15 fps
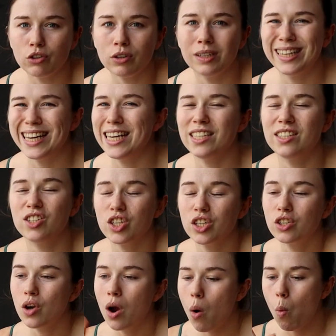drill is
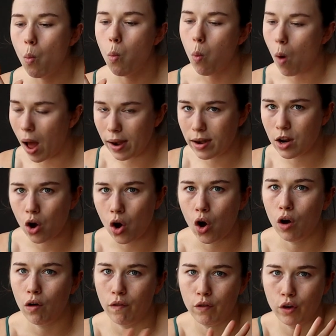just one
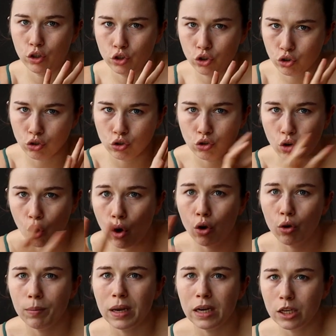of
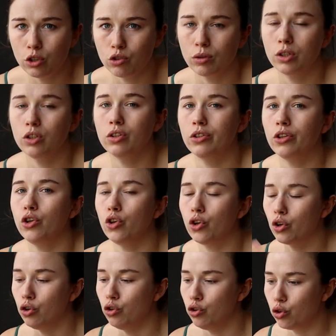so many drills that you
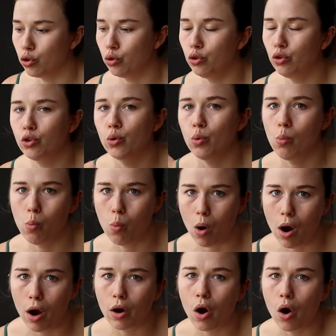can do to
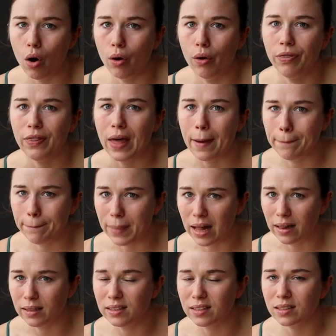work on that
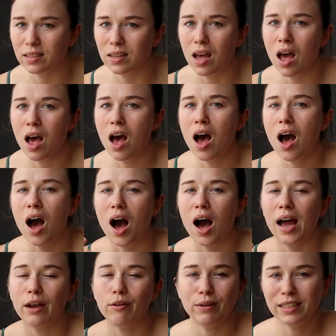balance.
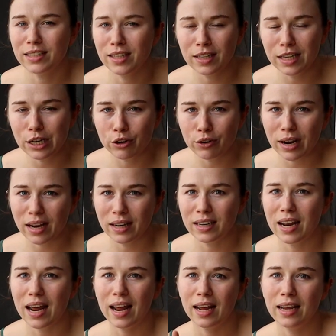I recently
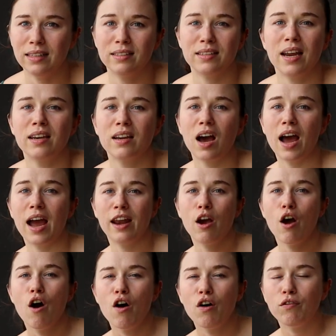created a handstand guide
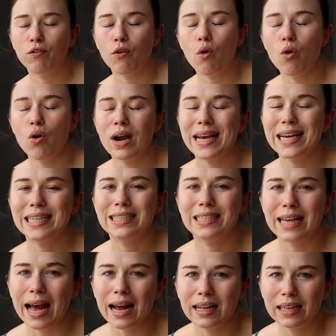for
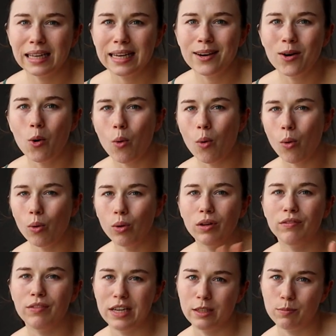exactly all
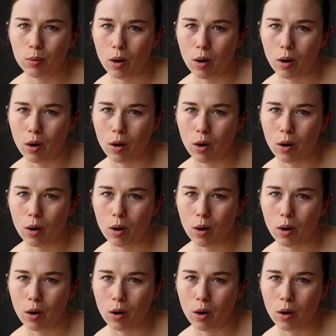of these